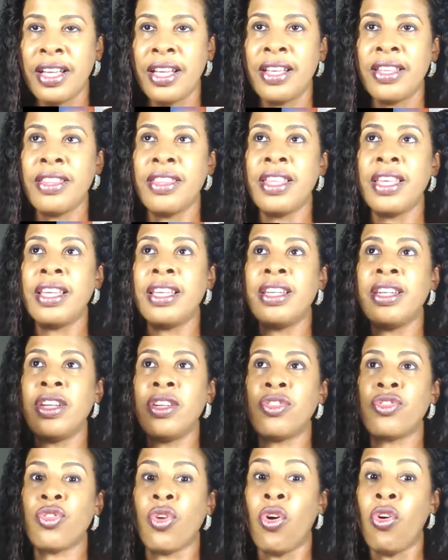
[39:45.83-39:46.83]
then
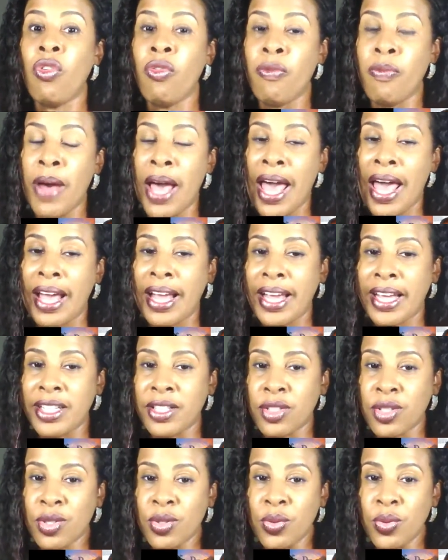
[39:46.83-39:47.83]
drove back at
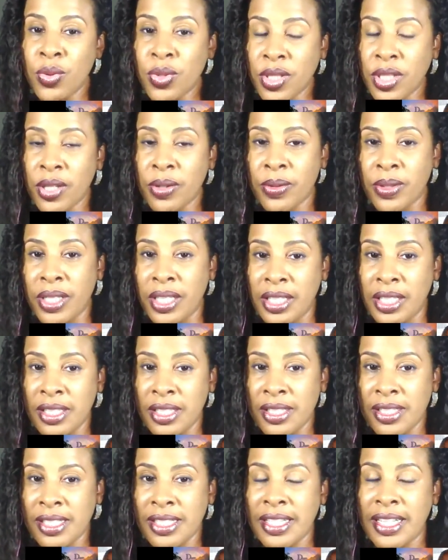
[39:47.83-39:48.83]
2:30
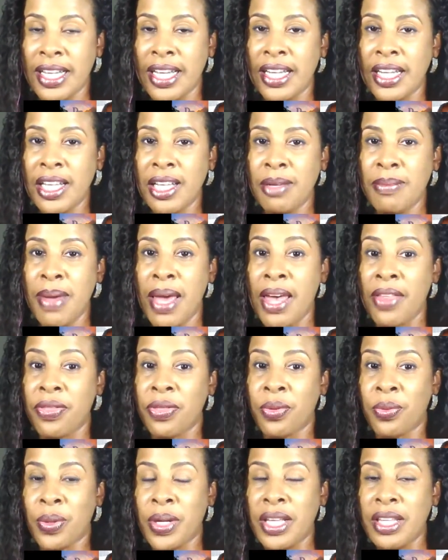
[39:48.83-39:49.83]
to get him at
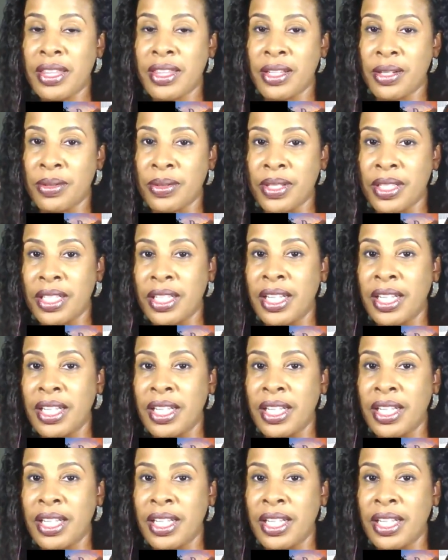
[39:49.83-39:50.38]
3:30,